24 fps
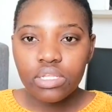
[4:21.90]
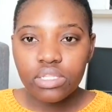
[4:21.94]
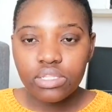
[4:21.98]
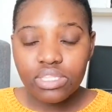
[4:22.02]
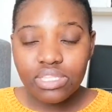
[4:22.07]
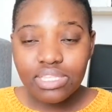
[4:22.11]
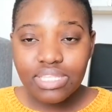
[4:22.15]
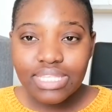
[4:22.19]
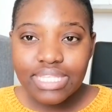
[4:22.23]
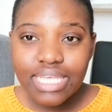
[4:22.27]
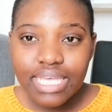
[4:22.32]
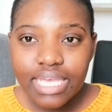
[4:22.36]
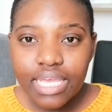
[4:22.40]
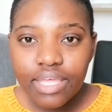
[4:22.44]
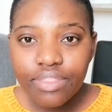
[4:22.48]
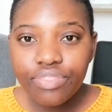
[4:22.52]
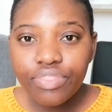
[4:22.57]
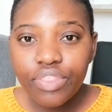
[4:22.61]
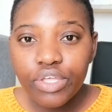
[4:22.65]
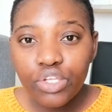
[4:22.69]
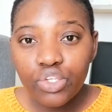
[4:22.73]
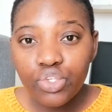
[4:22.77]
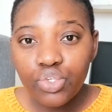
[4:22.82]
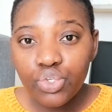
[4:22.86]
The
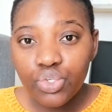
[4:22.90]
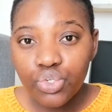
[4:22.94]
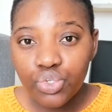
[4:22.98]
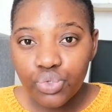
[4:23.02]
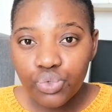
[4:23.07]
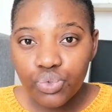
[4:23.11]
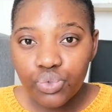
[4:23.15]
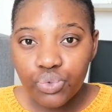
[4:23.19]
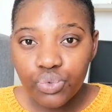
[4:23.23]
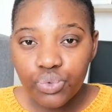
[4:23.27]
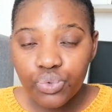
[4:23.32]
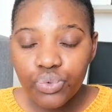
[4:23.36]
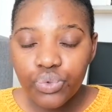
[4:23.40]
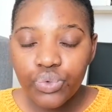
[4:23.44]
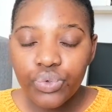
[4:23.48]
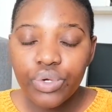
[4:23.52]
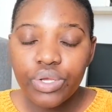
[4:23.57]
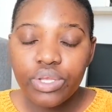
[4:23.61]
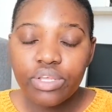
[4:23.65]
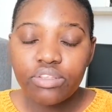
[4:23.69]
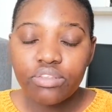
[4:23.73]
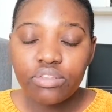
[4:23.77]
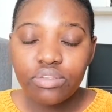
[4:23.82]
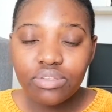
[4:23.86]
second thing to do
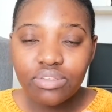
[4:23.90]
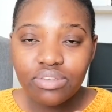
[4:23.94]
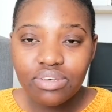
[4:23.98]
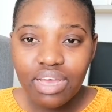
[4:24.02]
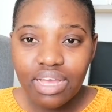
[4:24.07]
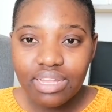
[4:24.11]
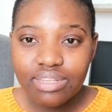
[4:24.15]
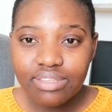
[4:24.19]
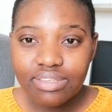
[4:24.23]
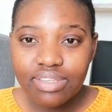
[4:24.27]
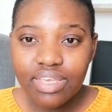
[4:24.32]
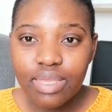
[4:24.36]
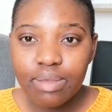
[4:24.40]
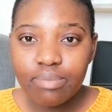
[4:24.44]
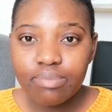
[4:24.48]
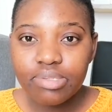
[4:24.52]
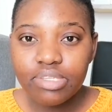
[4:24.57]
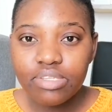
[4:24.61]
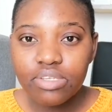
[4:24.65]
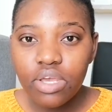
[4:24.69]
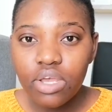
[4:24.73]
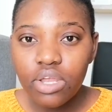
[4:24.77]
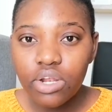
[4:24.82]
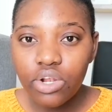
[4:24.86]
is to
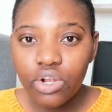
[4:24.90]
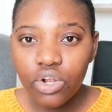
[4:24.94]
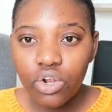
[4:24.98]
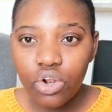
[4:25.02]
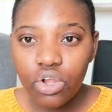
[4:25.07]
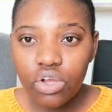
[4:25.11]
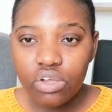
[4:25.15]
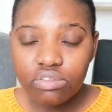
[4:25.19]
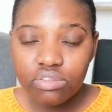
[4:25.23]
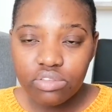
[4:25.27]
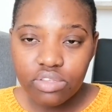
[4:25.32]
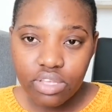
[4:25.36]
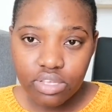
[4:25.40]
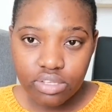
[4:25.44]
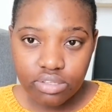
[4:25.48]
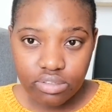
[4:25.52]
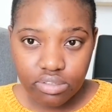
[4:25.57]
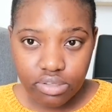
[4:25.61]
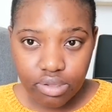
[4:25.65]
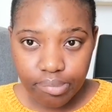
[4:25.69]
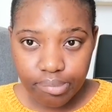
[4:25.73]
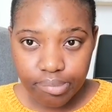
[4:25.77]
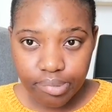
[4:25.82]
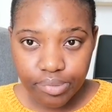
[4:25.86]
attempt a class
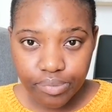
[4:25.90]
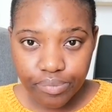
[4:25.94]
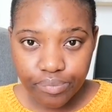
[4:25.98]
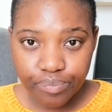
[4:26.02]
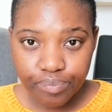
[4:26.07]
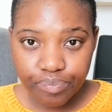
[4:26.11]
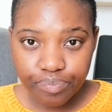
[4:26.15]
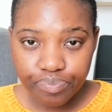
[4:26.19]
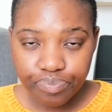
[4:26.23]
example.